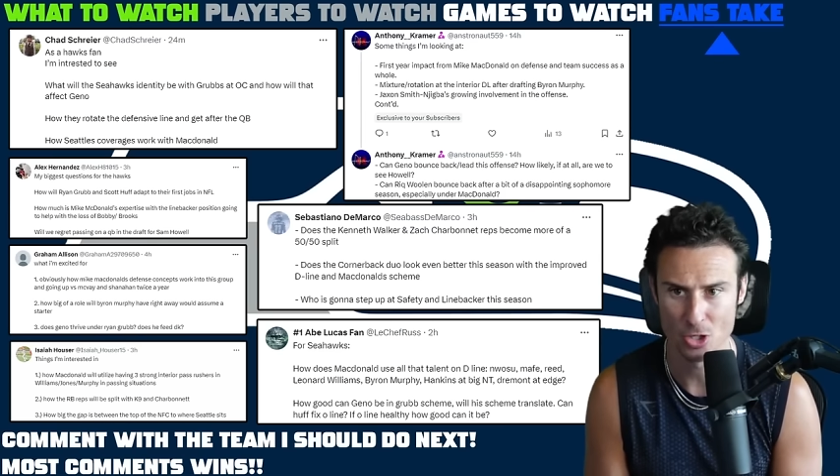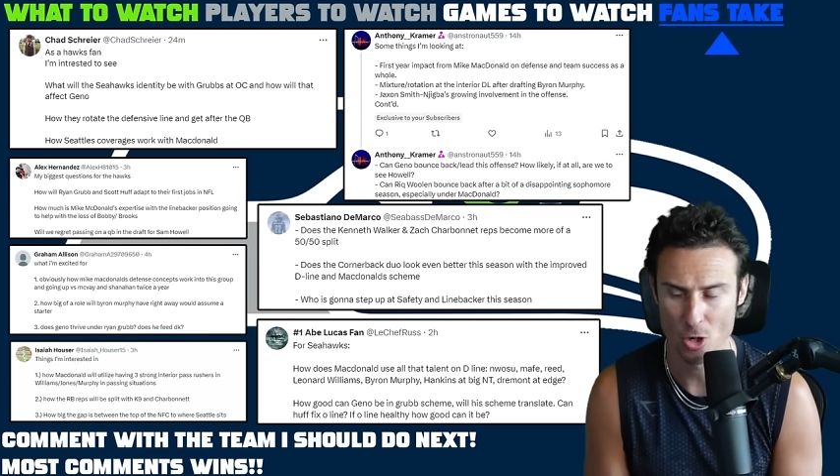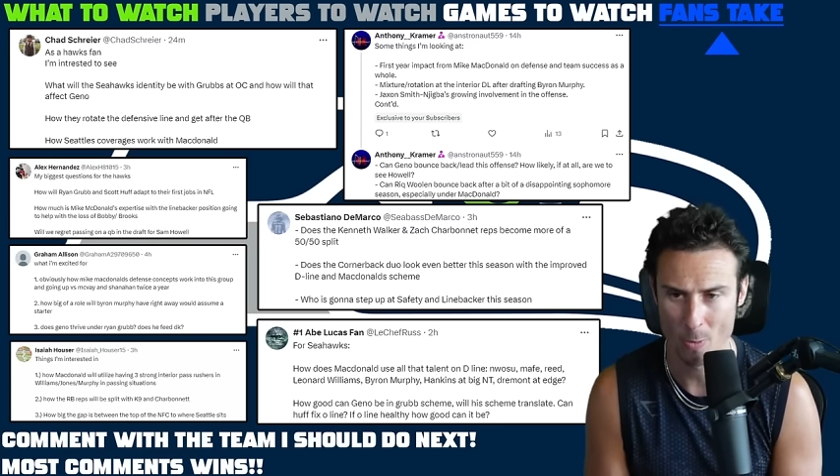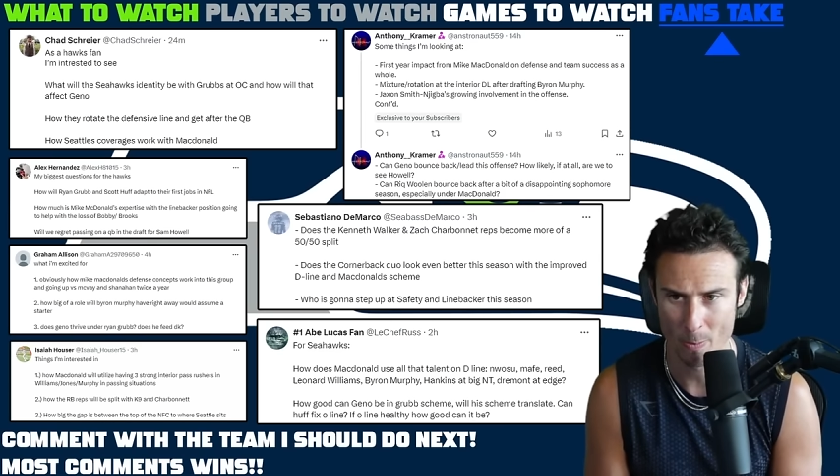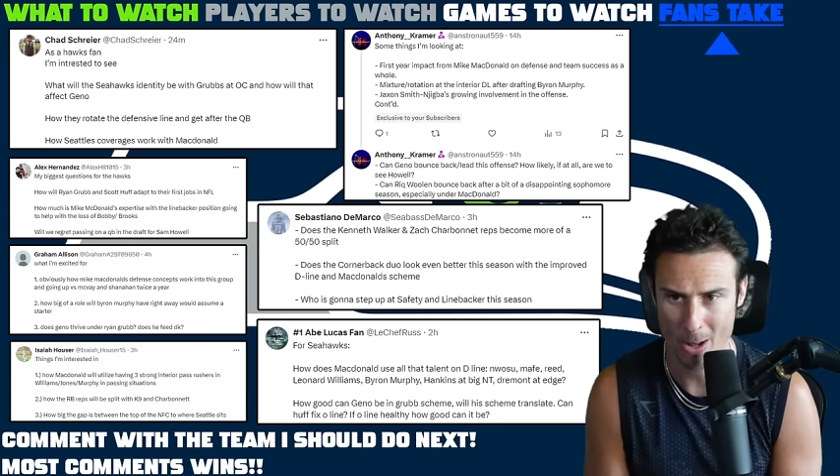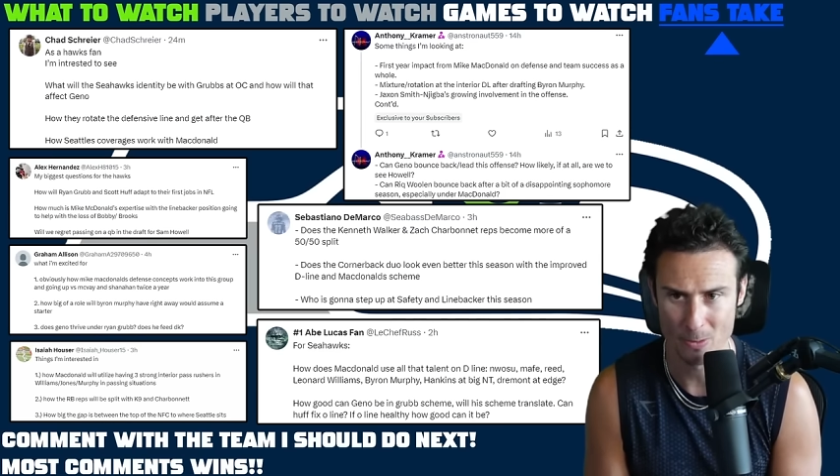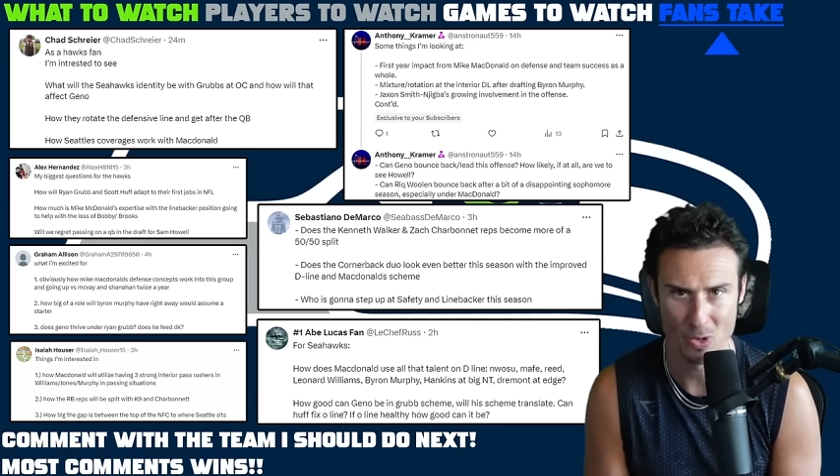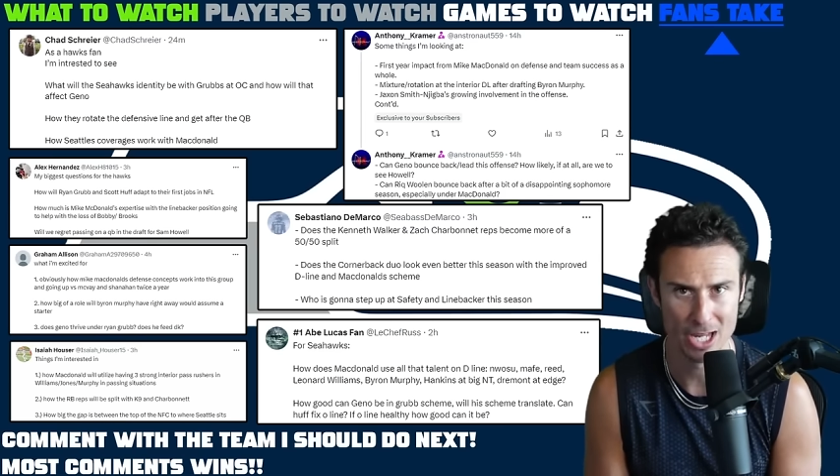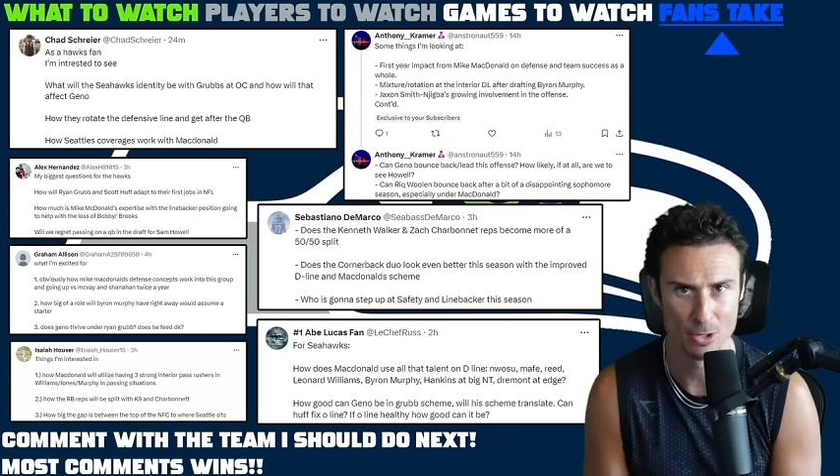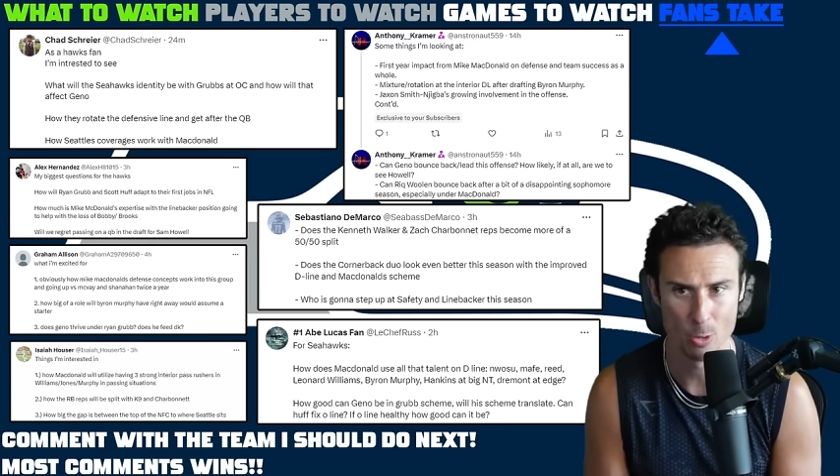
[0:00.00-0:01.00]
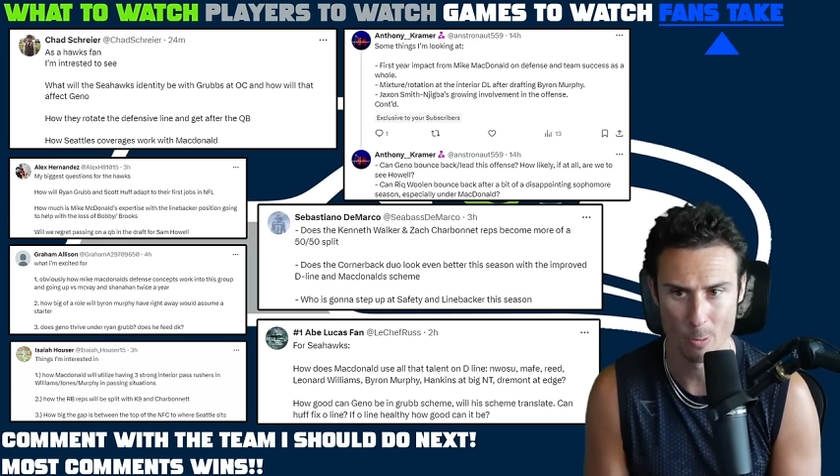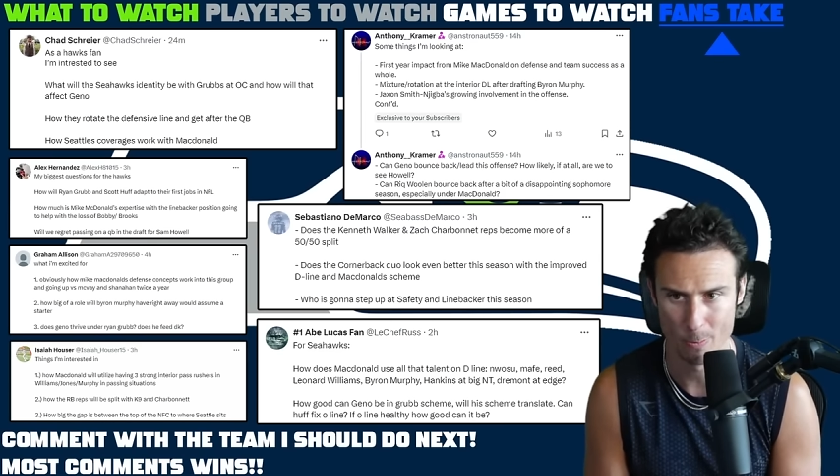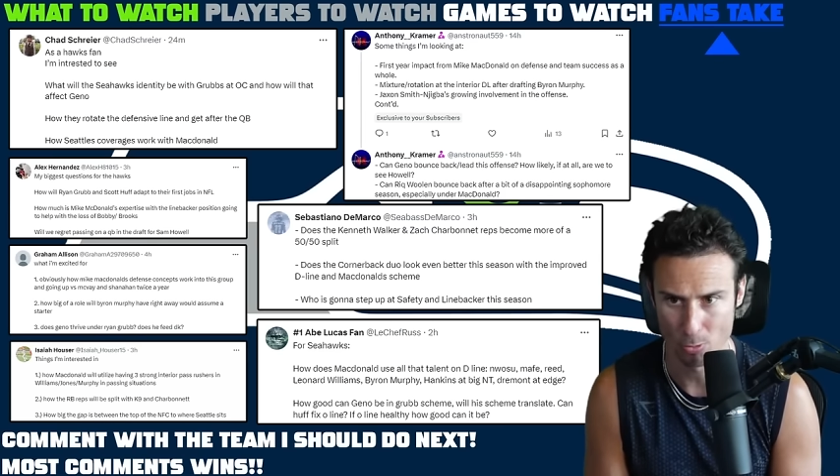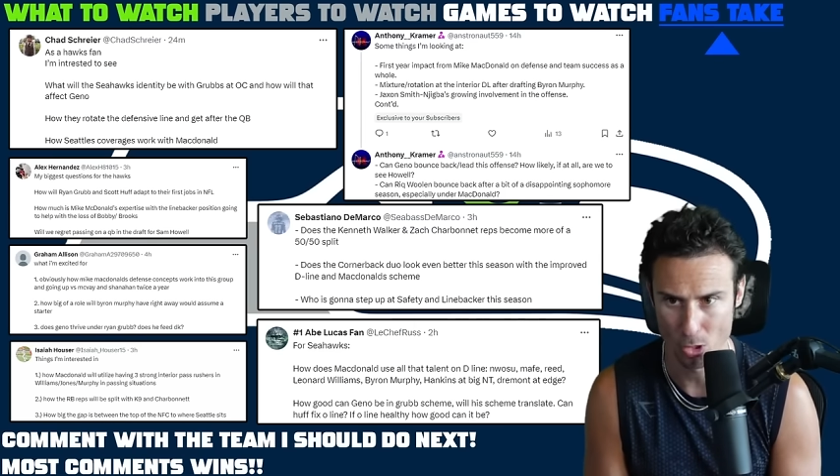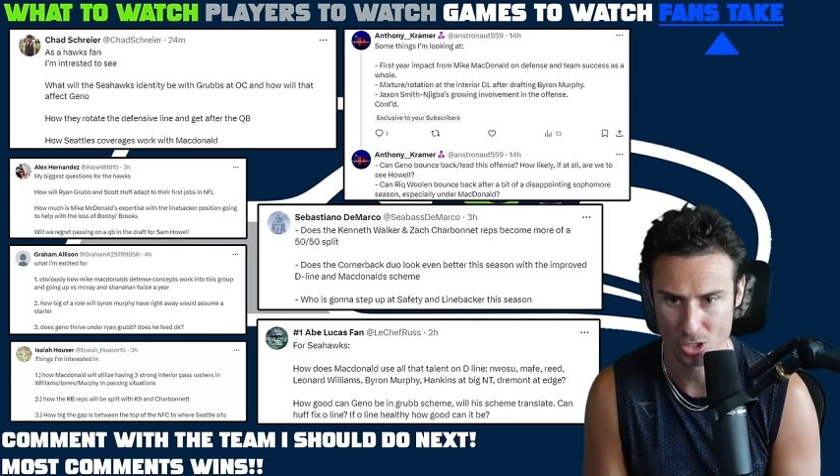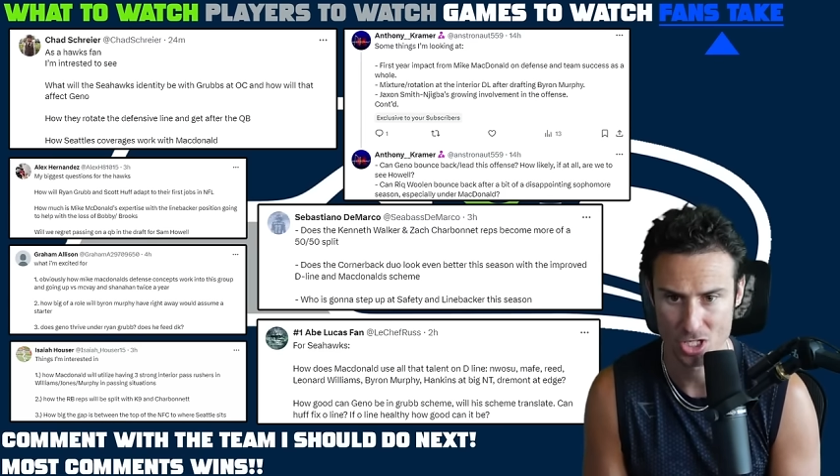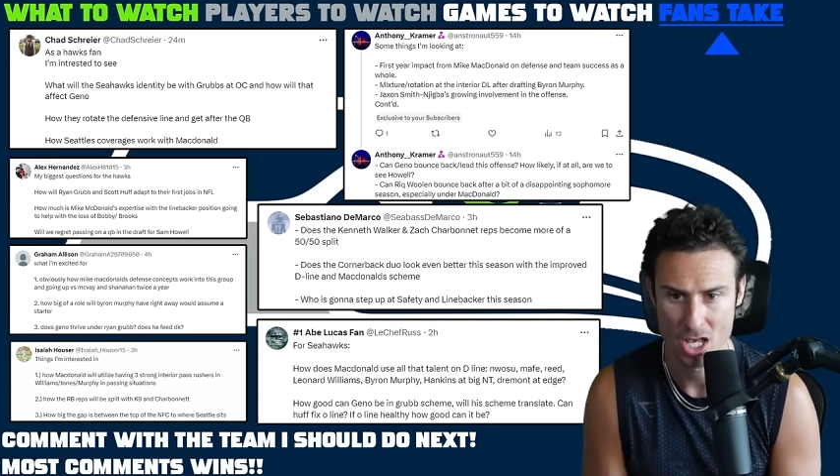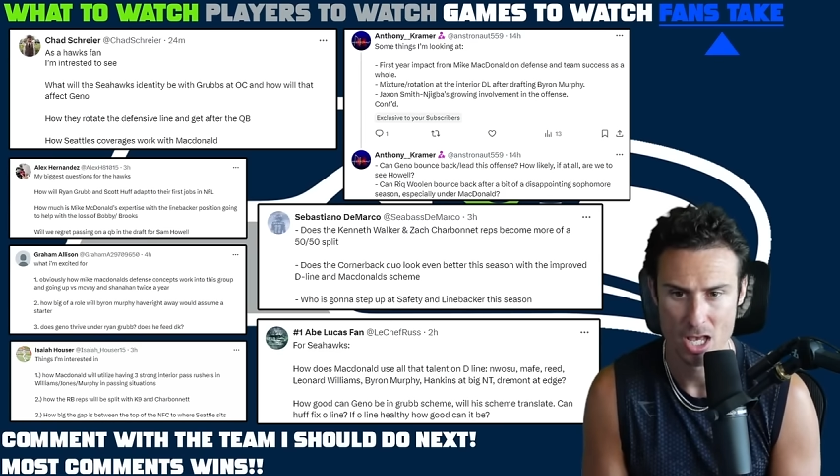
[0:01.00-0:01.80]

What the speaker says: You know, no more Bobby Wagner, no more Brooks.